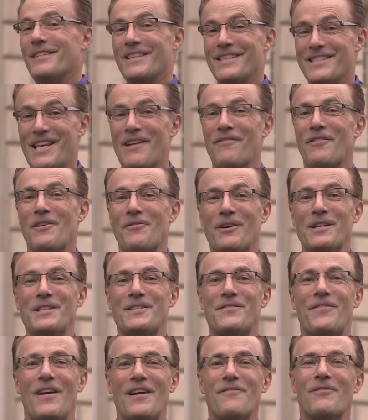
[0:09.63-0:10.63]
is
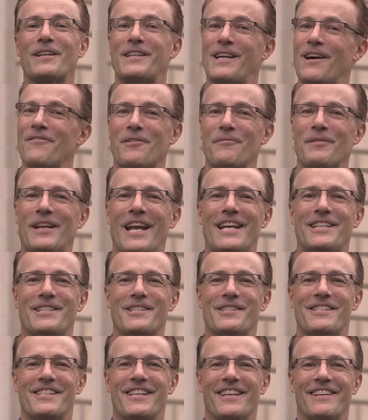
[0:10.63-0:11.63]
everyone's favorite government
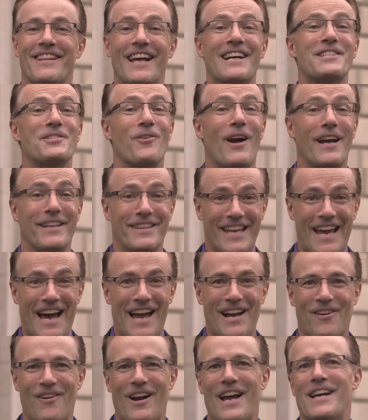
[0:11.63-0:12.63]
agency. That's right, the
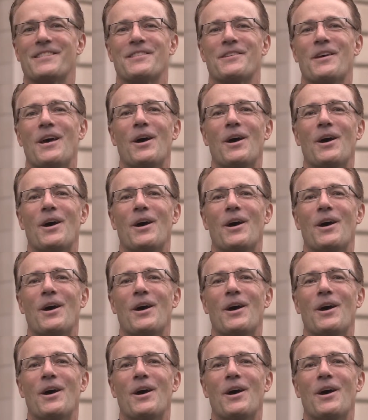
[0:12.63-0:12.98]
IRS.